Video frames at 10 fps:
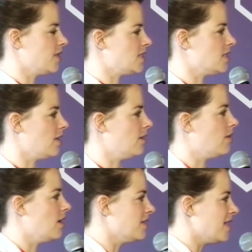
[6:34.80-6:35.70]
this is
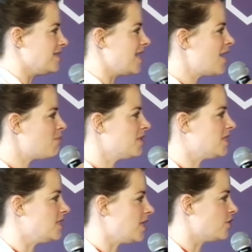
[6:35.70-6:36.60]
our DApp,
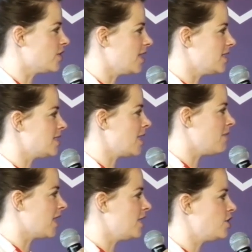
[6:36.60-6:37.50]
decentralized
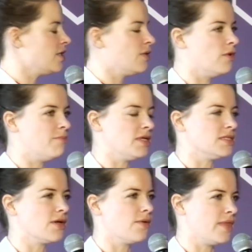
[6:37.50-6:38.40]
application that we're
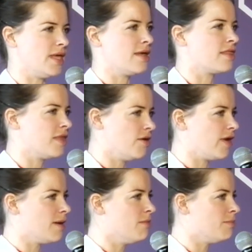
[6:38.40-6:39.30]
building on the
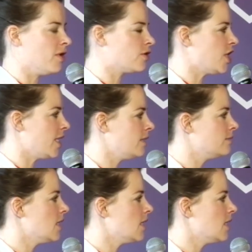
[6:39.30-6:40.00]
Ethereum blockchain.